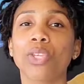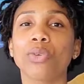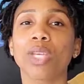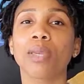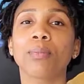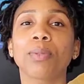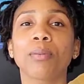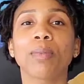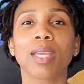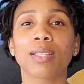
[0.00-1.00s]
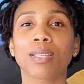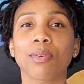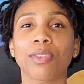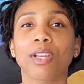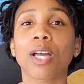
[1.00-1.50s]
when you implement
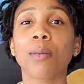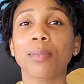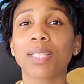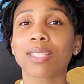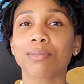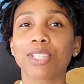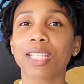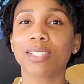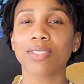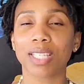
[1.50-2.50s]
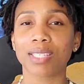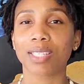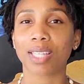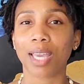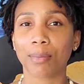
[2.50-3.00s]
some of the company's objectives
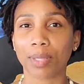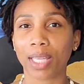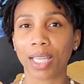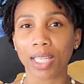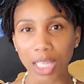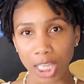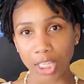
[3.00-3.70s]
into that plan,